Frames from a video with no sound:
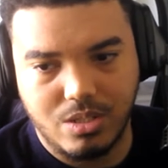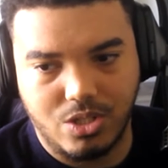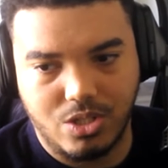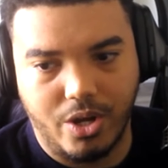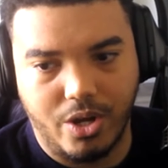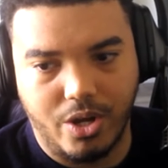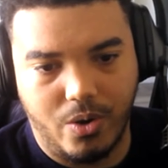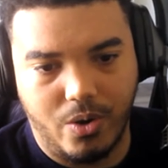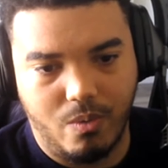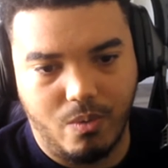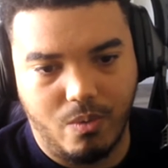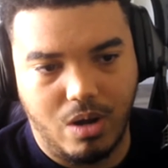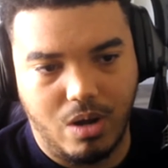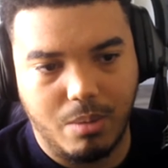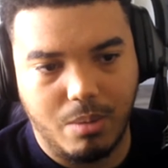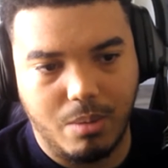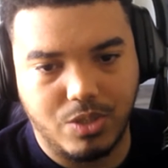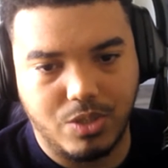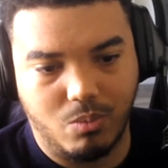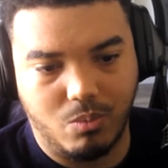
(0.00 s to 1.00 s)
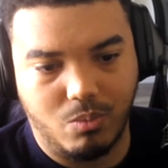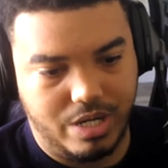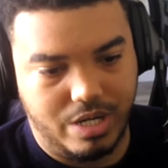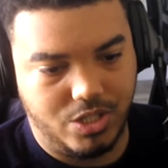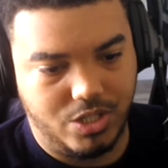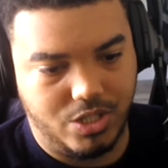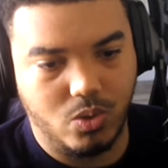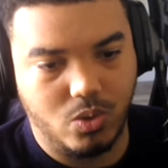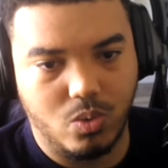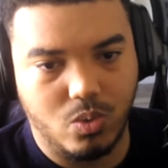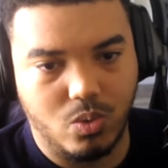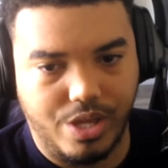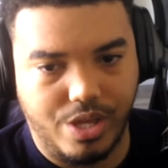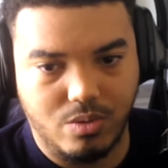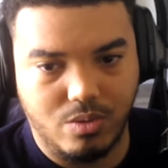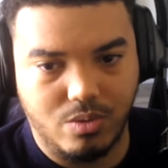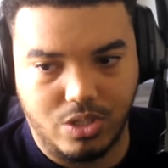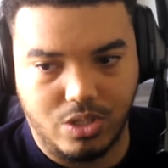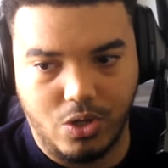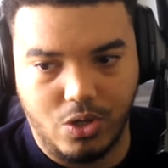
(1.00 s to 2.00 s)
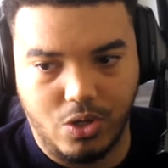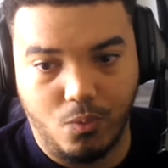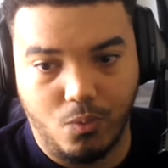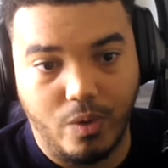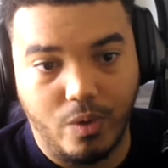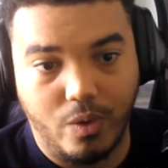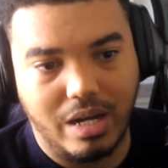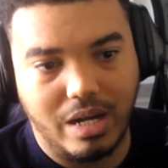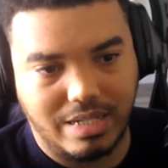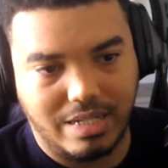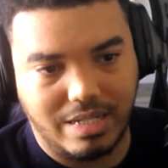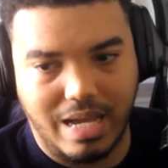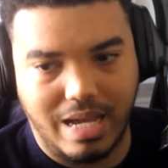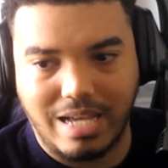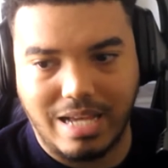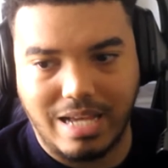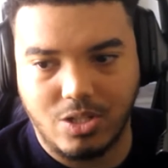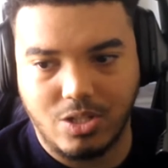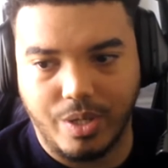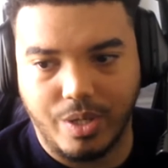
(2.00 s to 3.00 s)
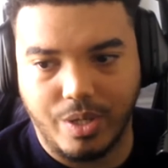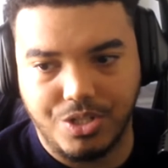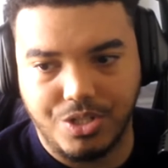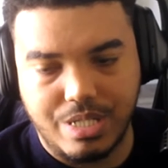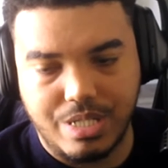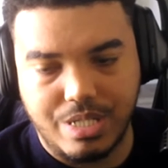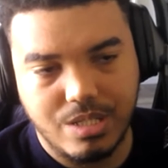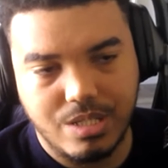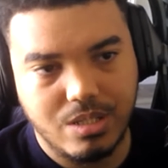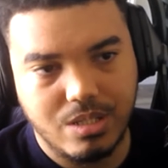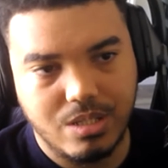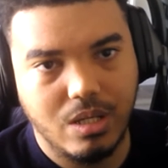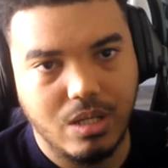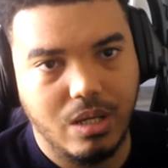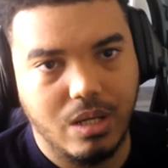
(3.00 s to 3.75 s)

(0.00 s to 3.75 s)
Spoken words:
So I'm someone at school that used to really like to ask questions